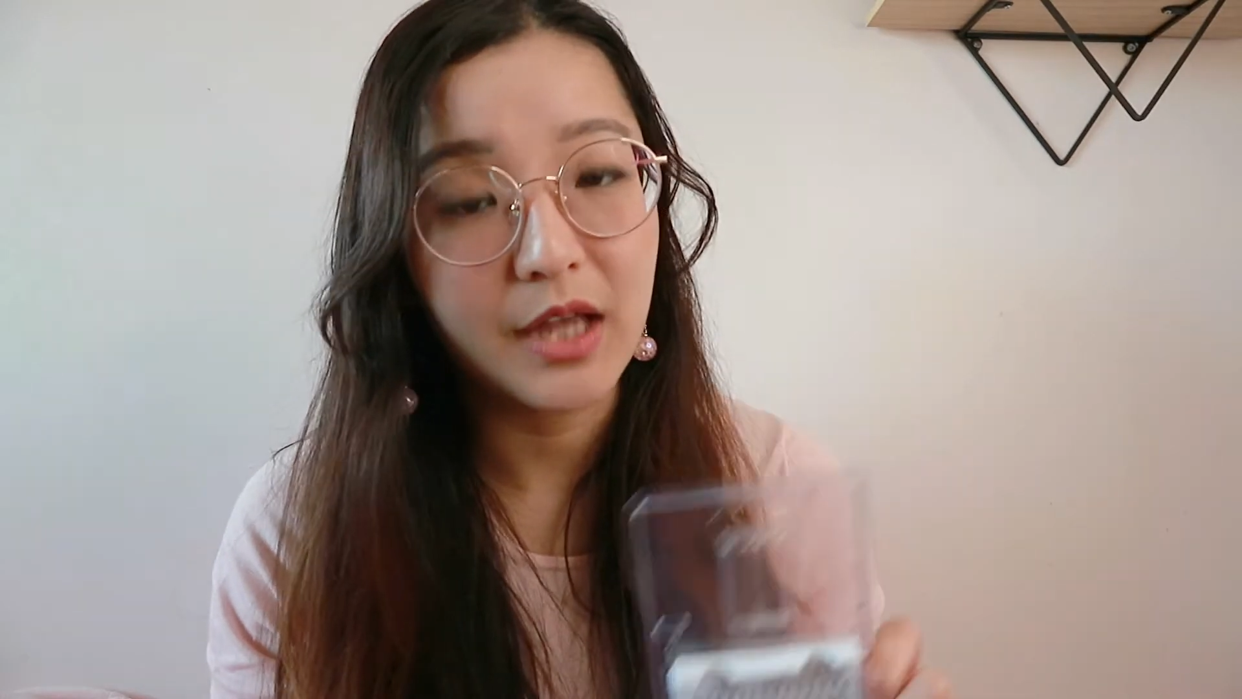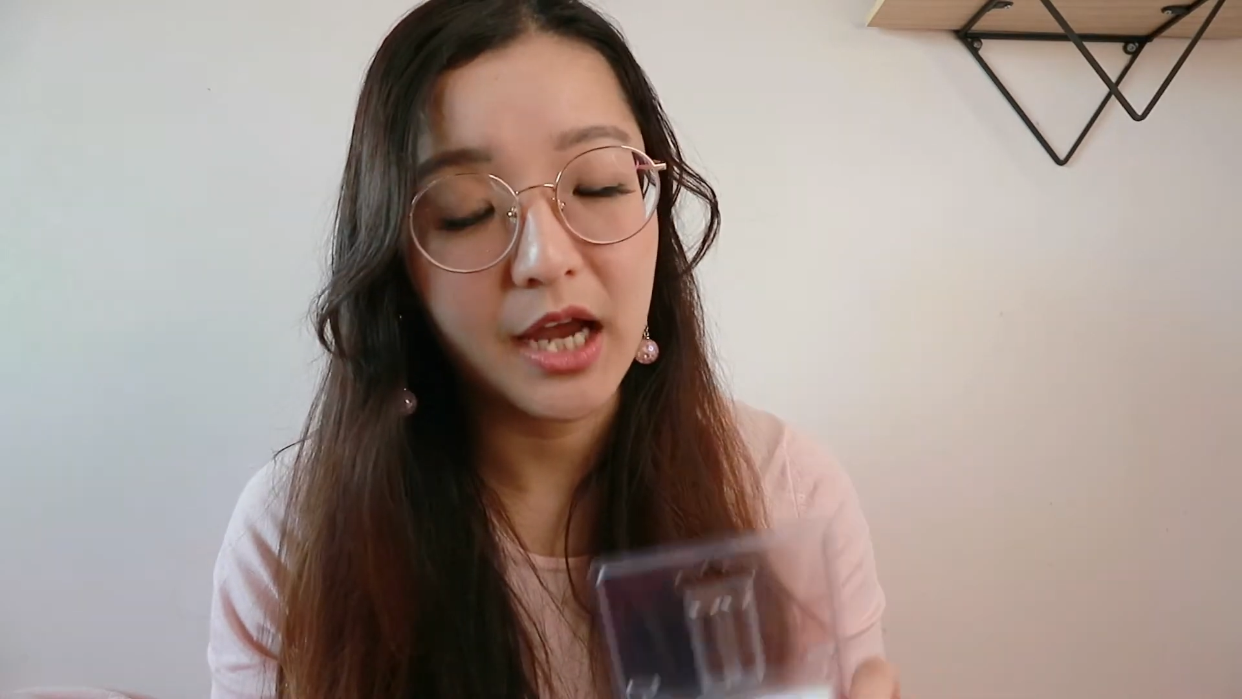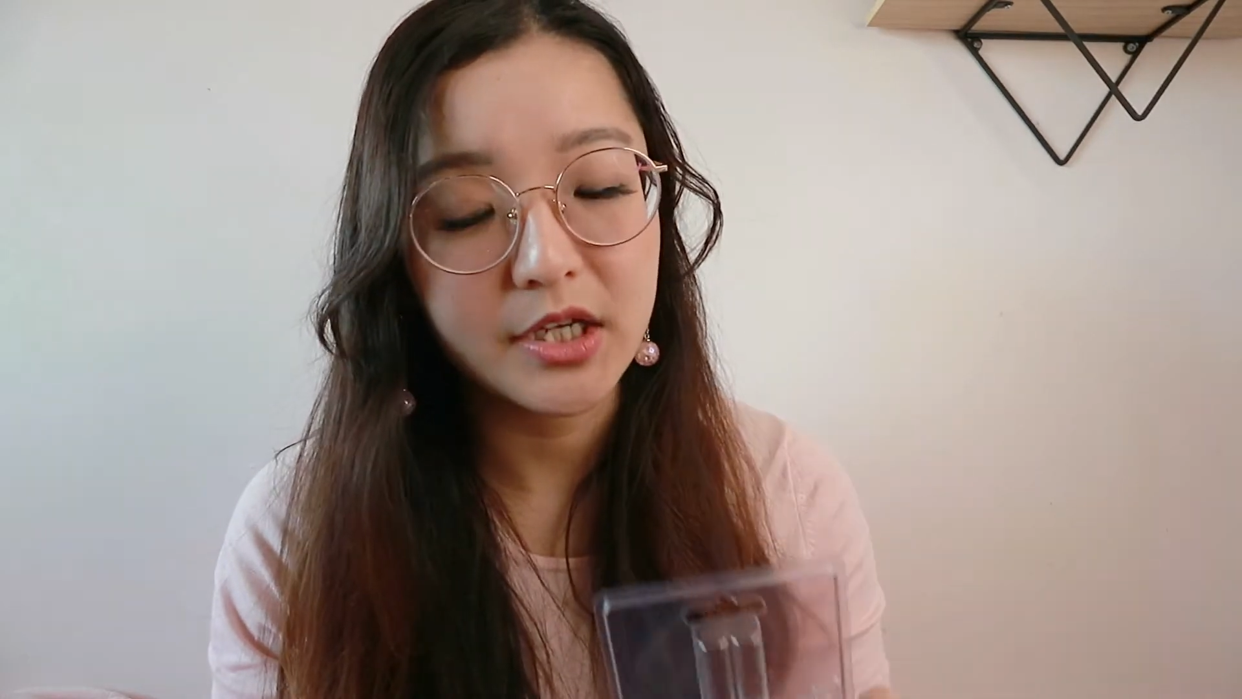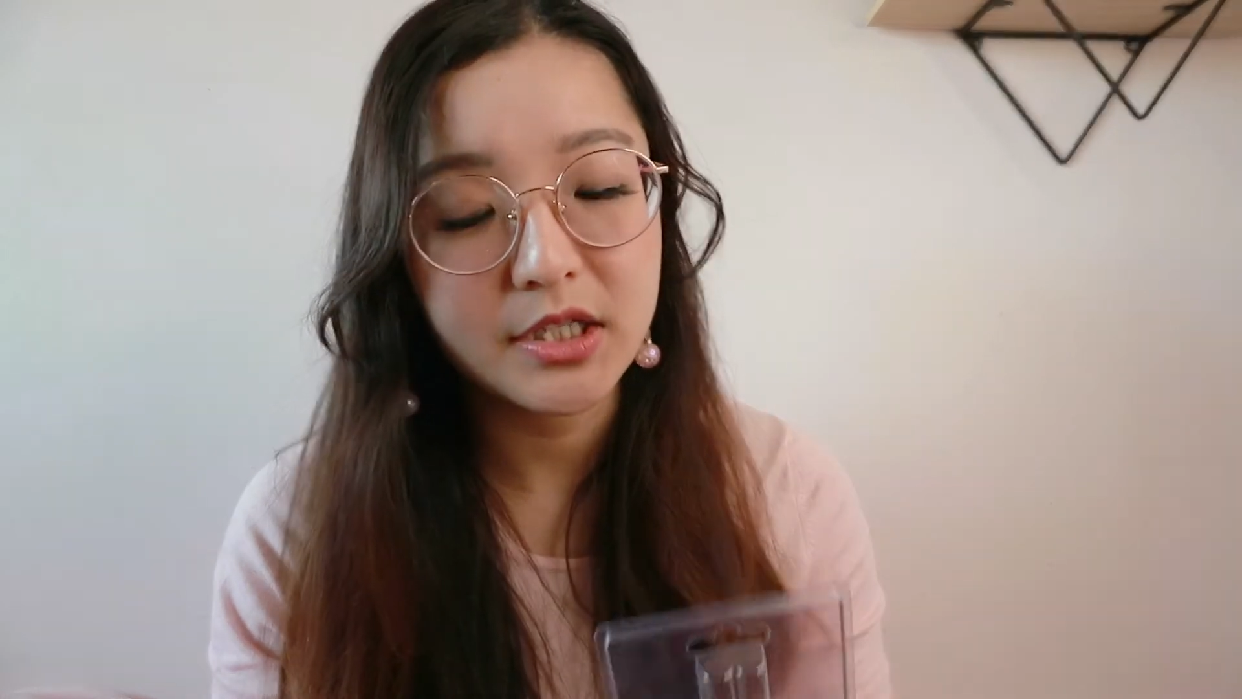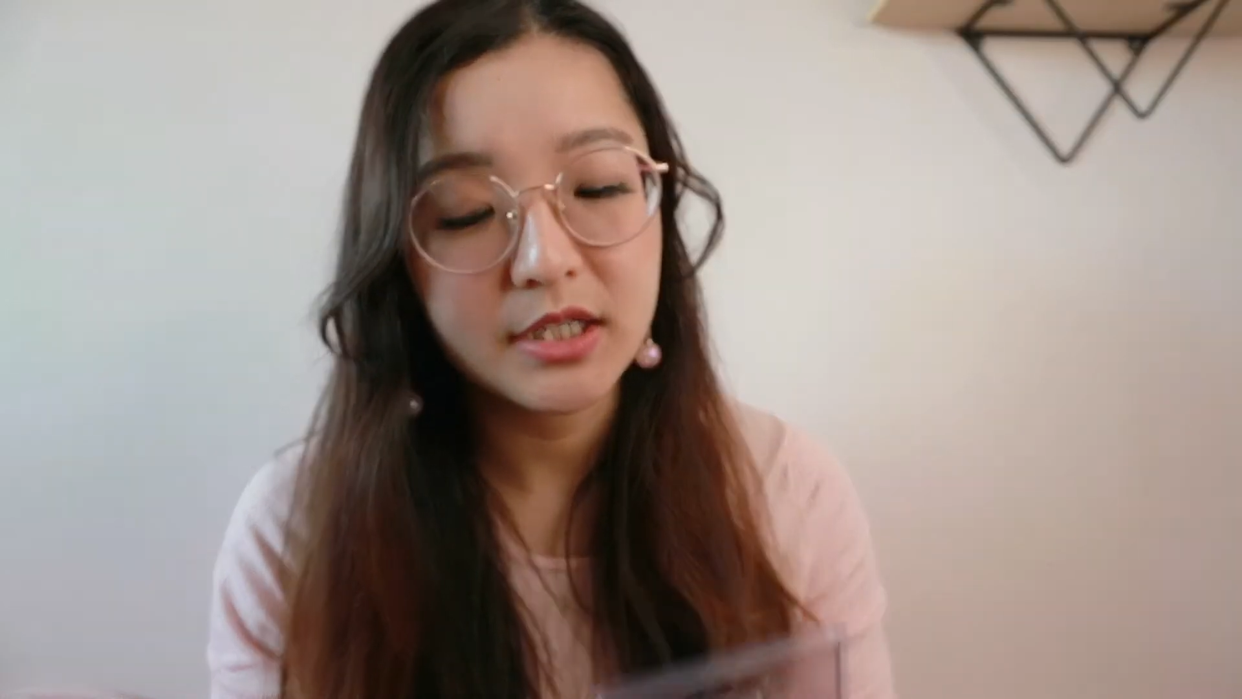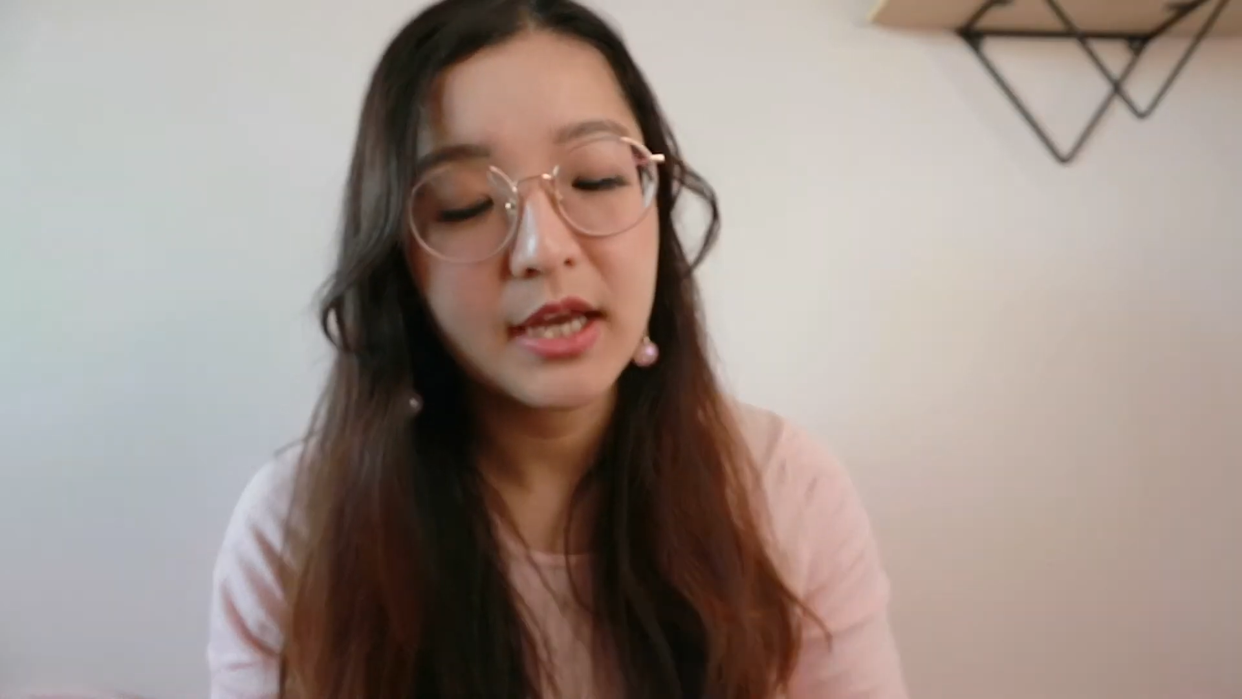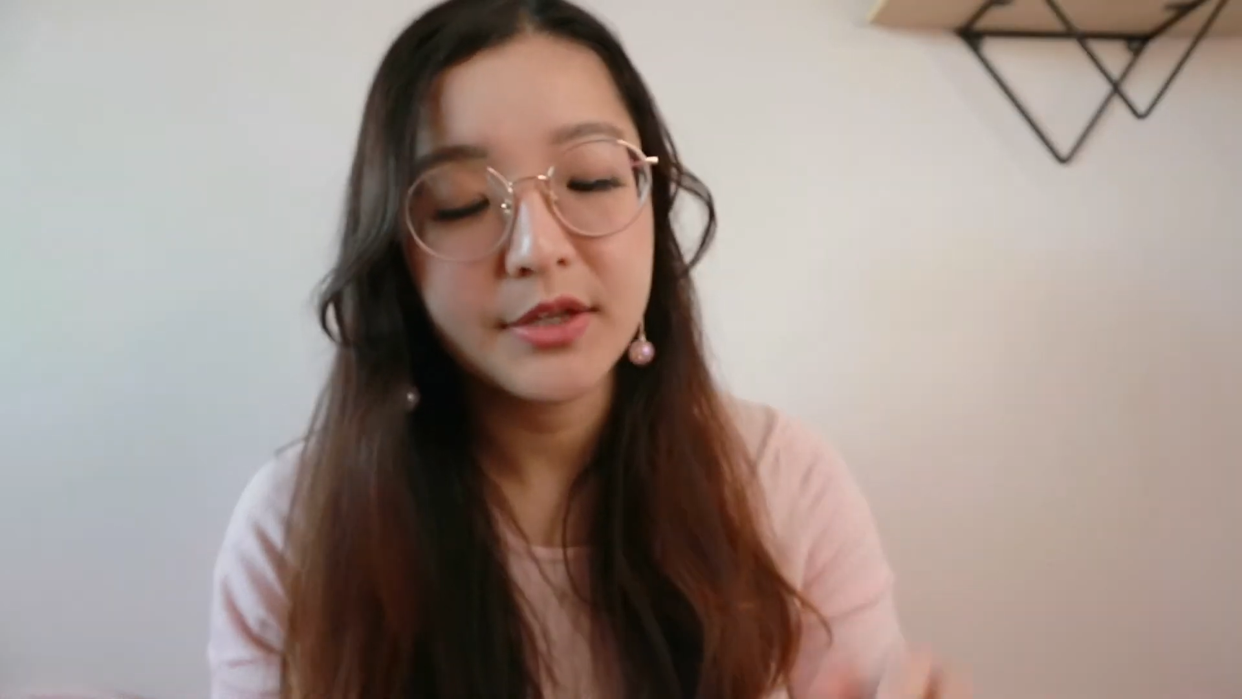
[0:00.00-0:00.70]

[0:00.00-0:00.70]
lash.